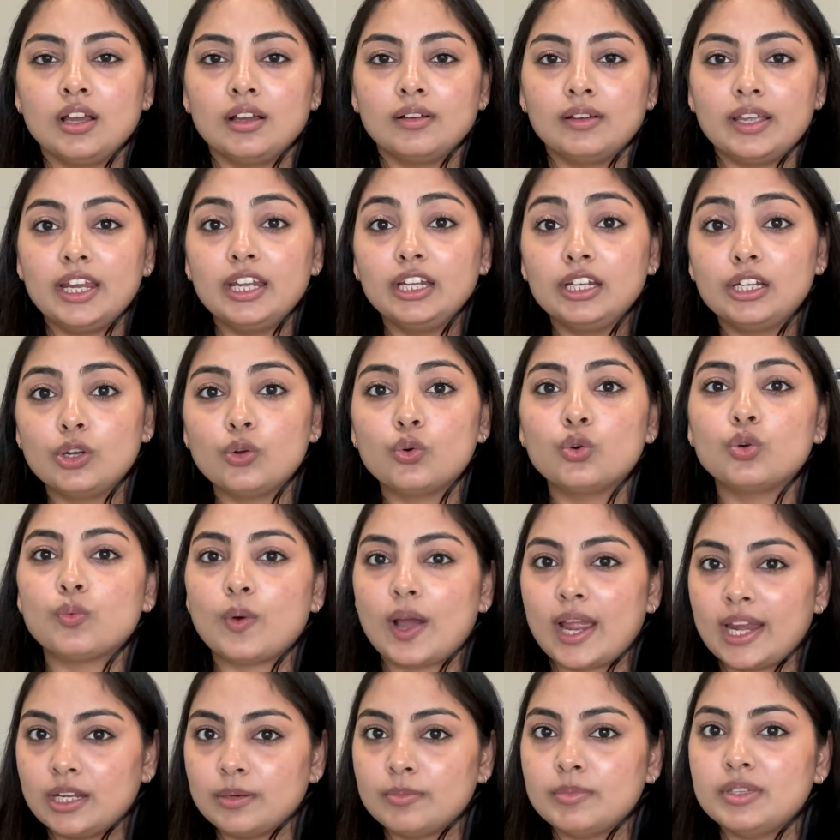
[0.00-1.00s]
include
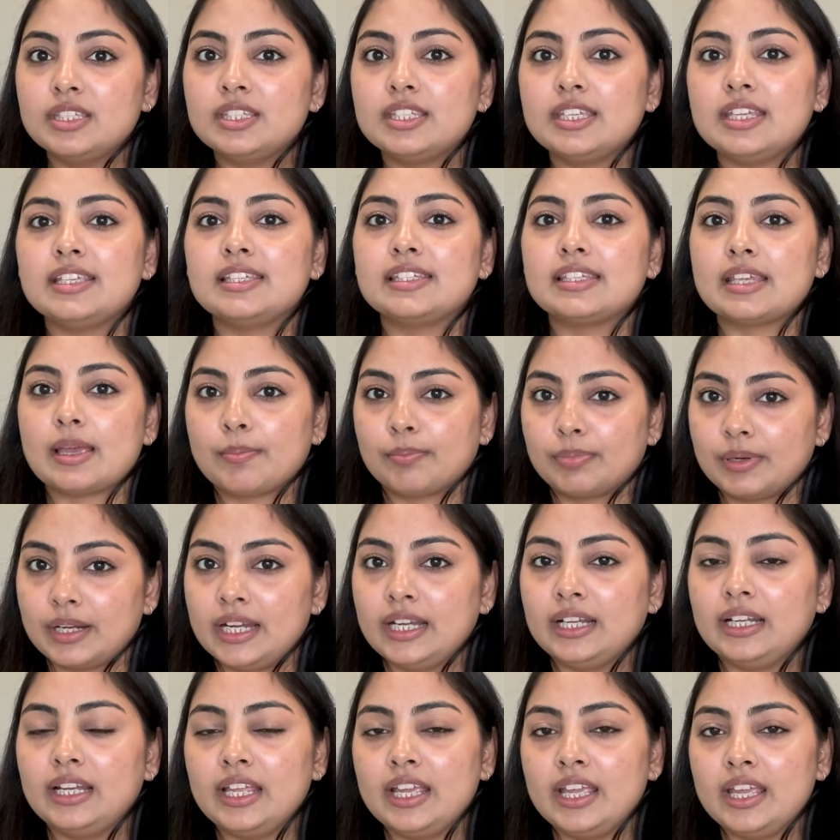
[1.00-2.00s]
vitamin C
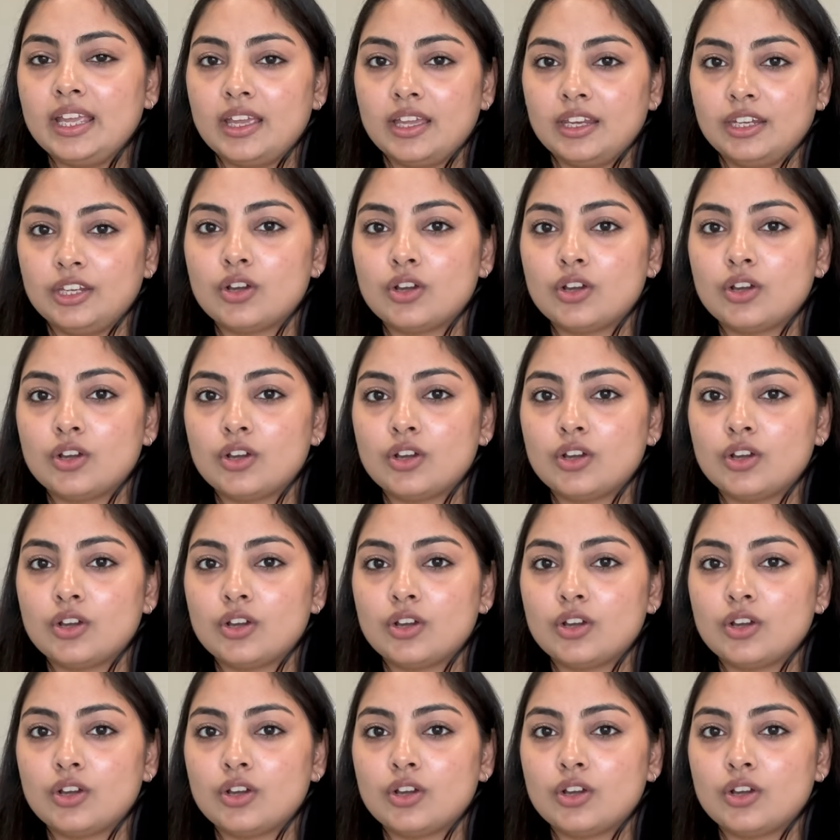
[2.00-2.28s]
separately in